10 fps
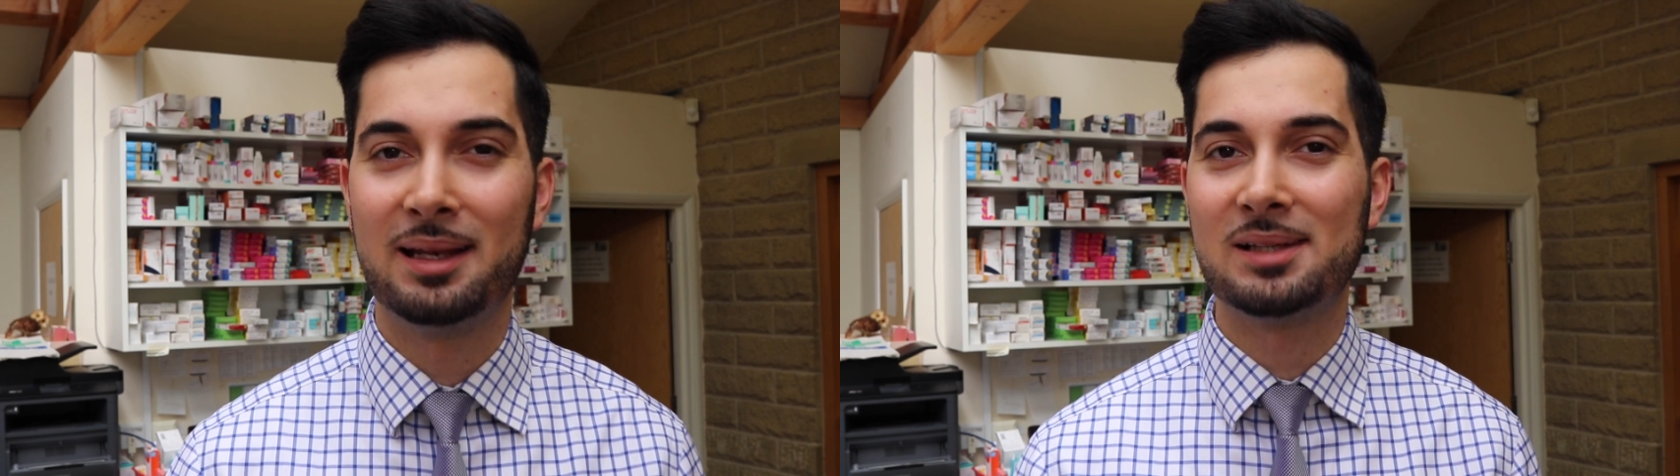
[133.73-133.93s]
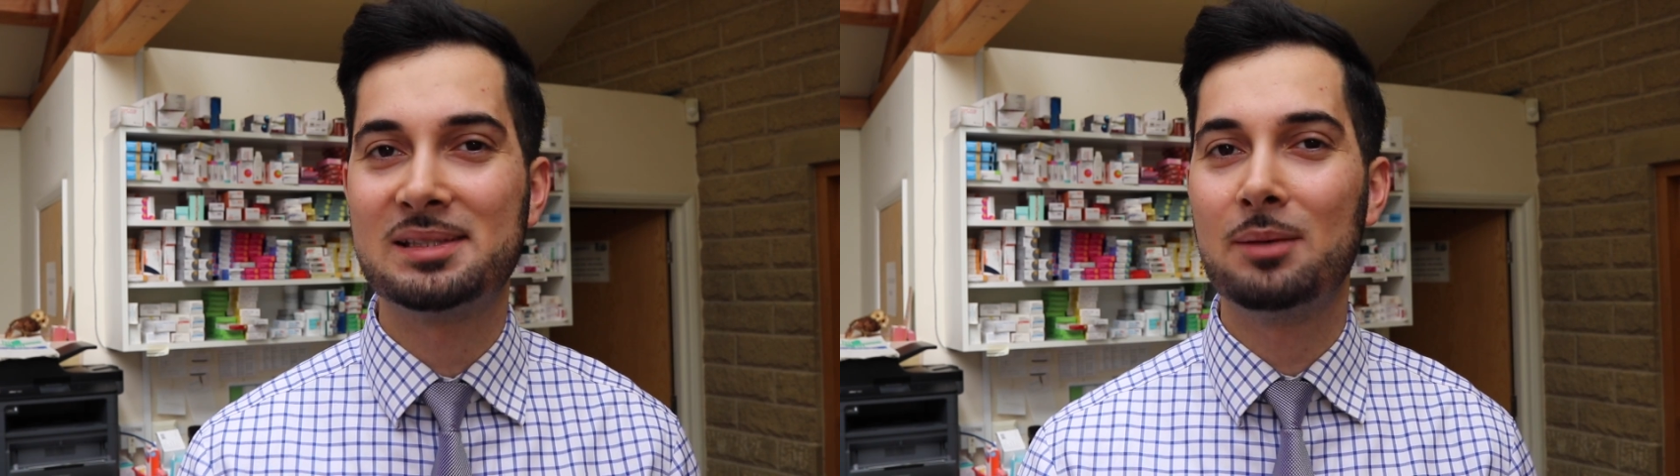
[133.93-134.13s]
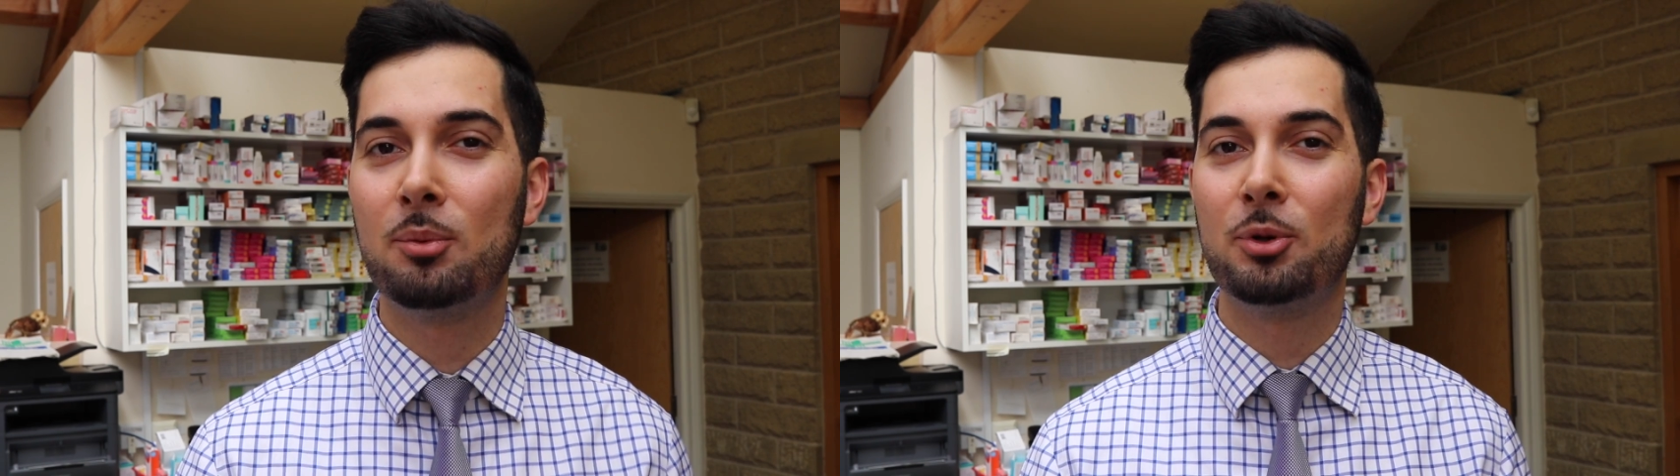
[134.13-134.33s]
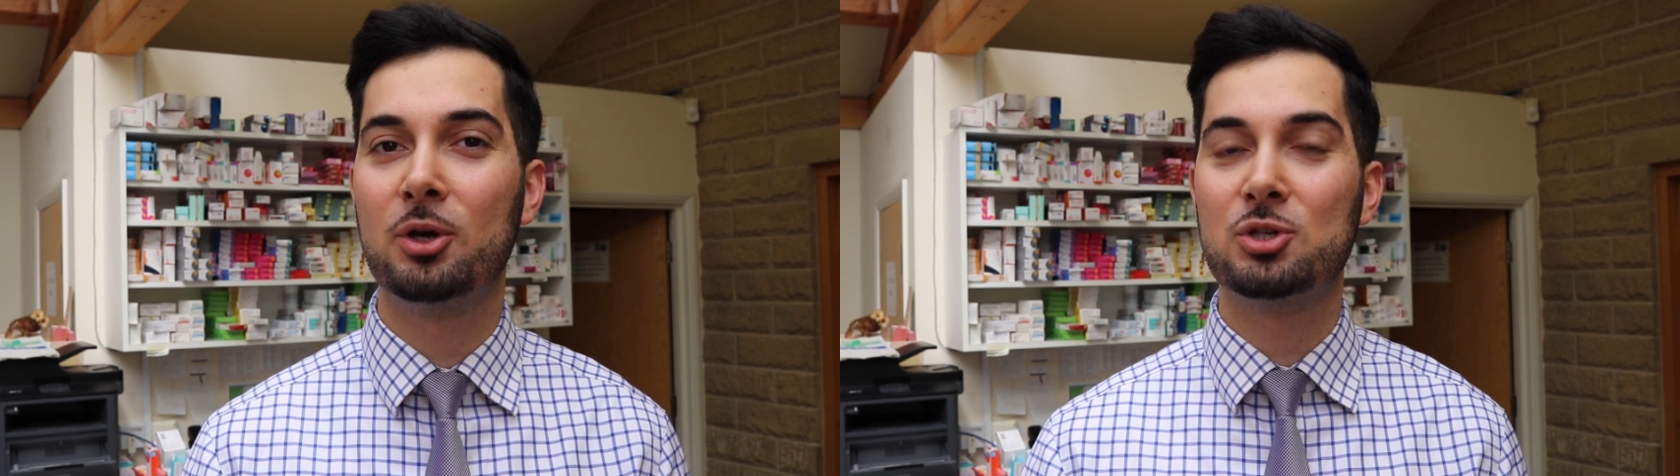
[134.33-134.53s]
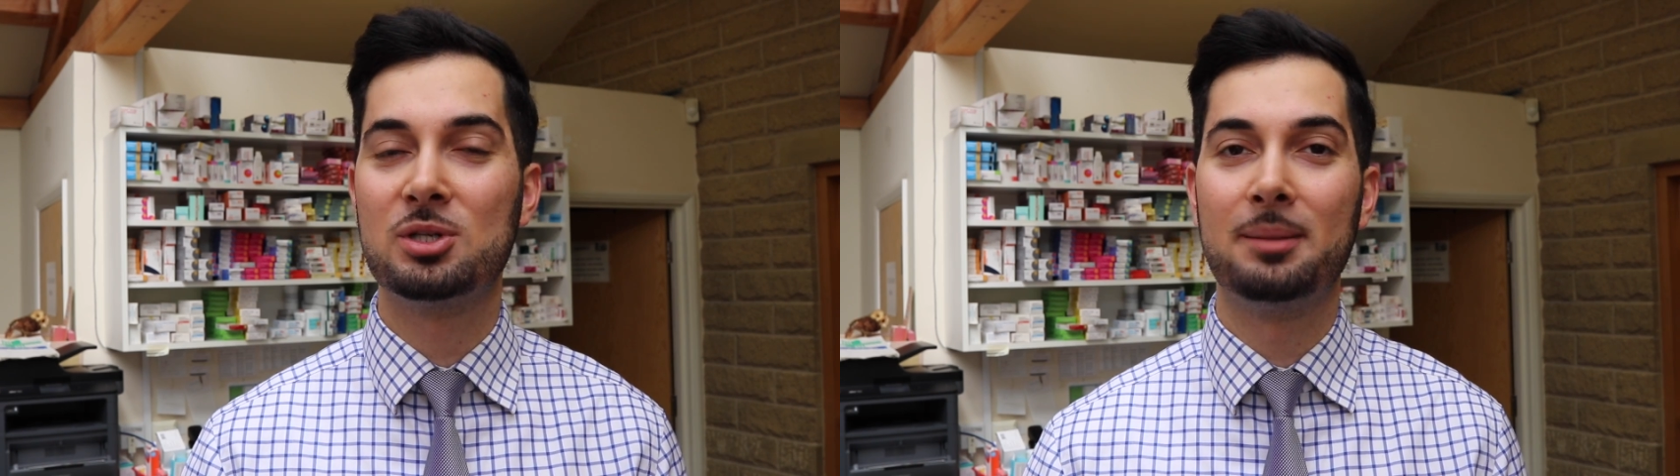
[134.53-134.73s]
Now sebum
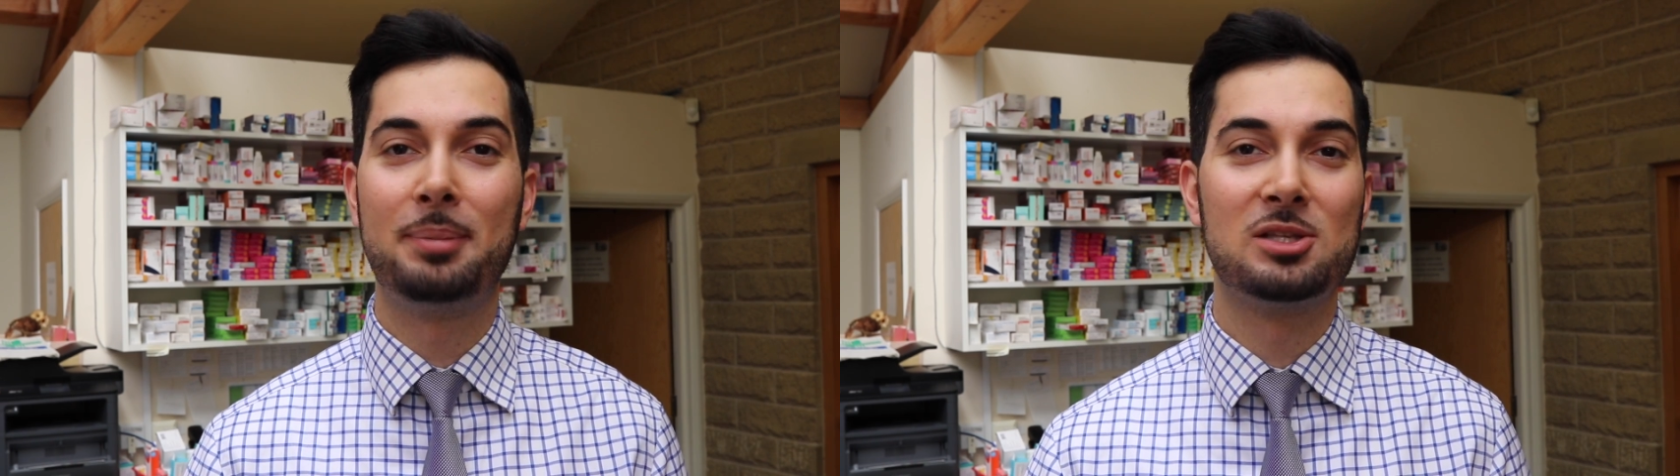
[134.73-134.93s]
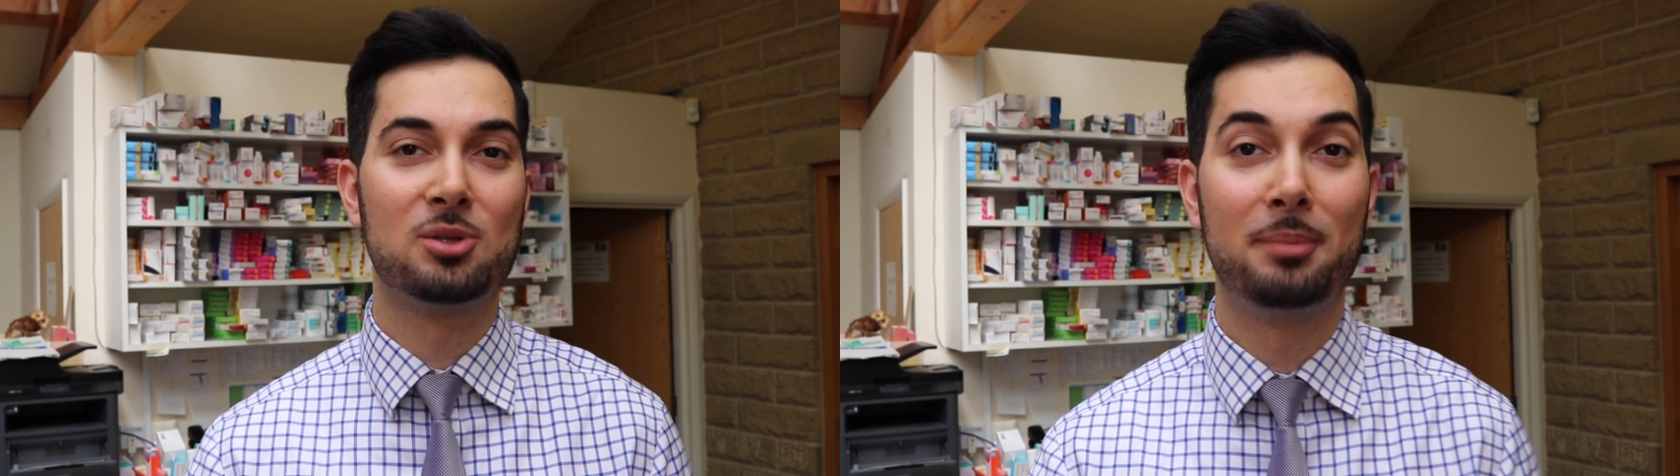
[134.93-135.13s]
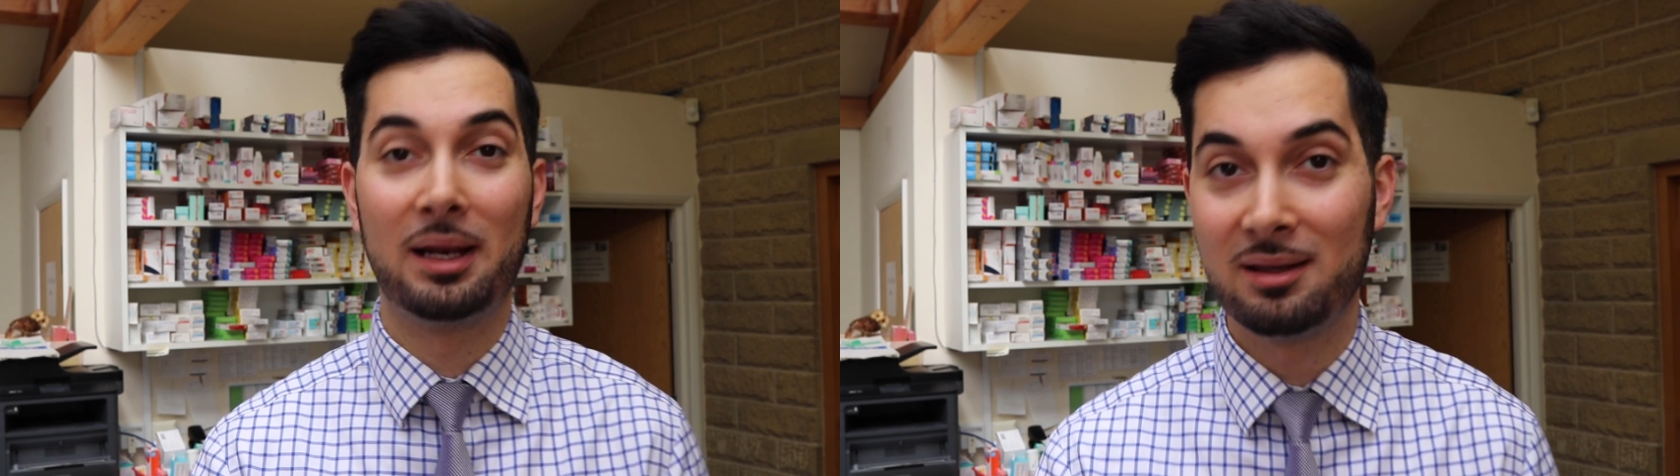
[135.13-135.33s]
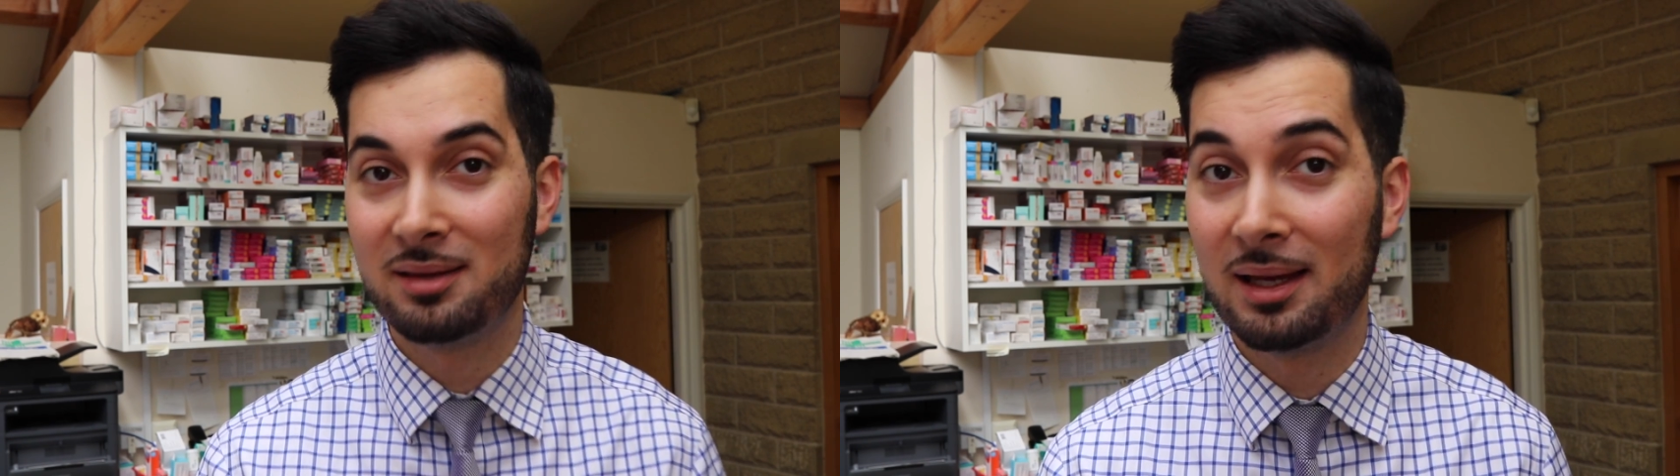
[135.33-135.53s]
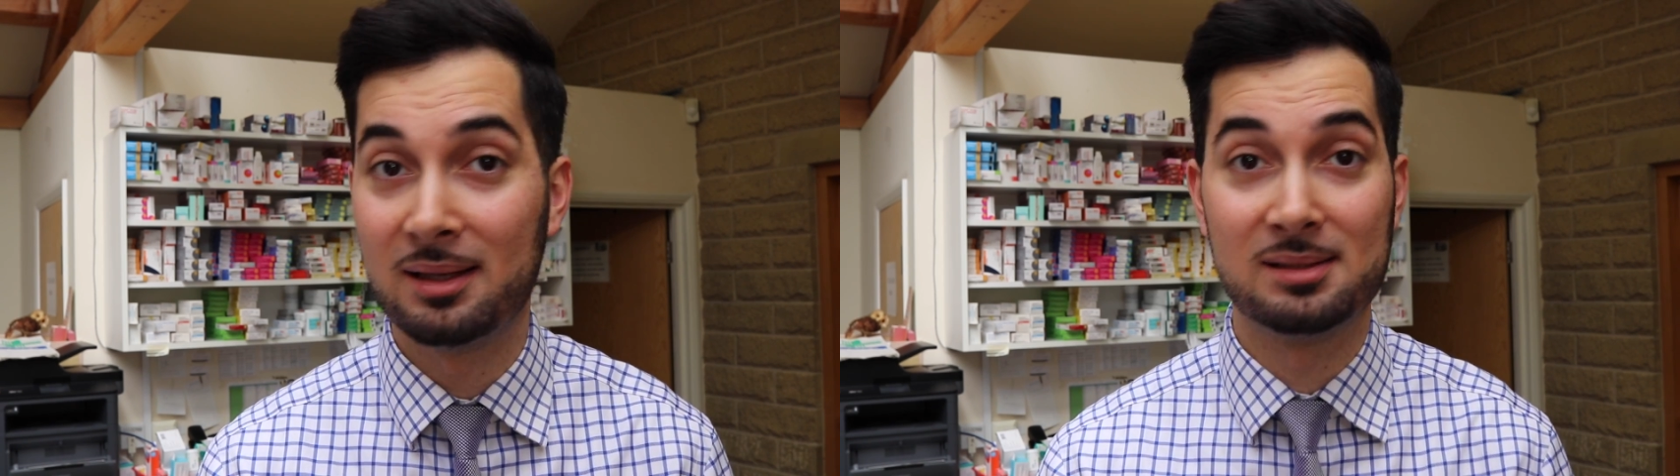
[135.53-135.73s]
production depends on many
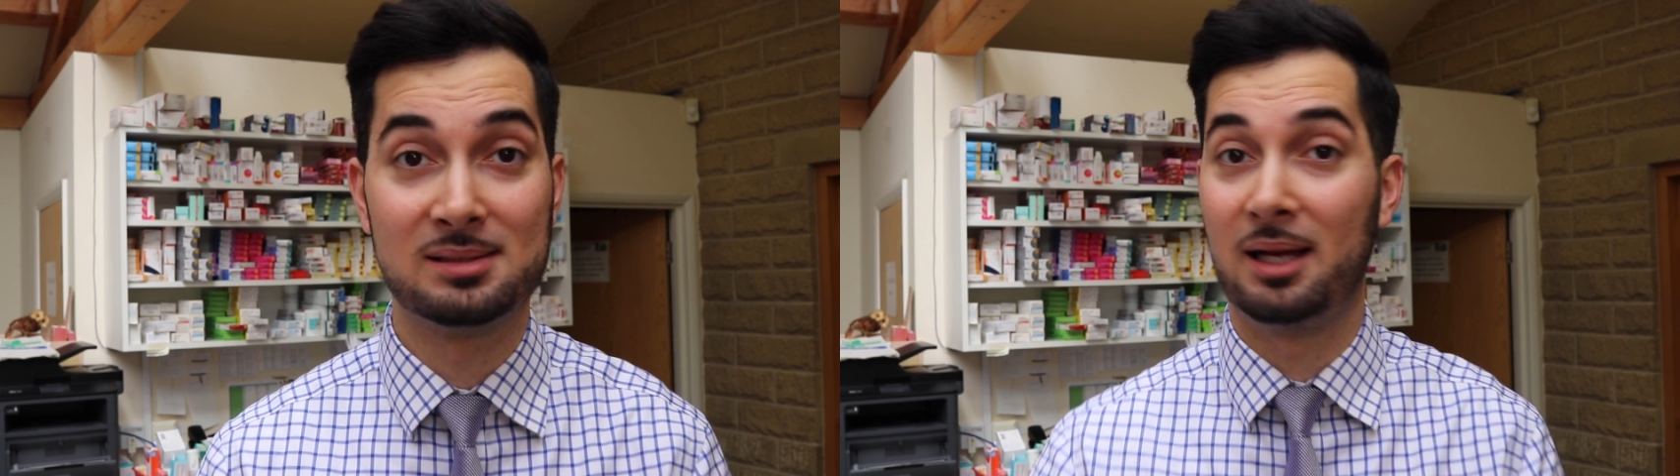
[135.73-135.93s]
things,